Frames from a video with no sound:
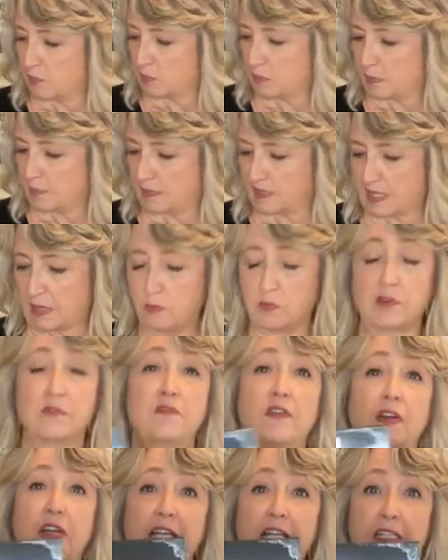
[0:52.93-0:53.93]
were, but they
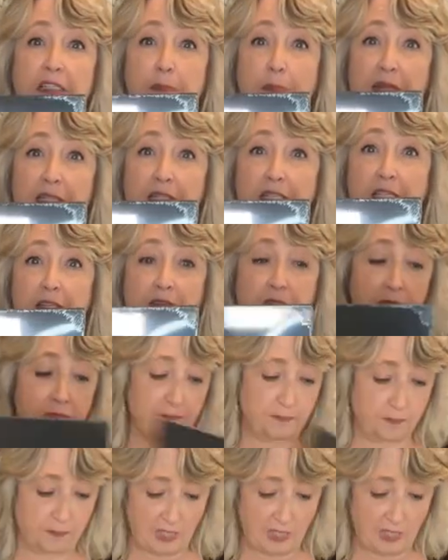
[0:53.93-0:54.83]
weren't very expensive.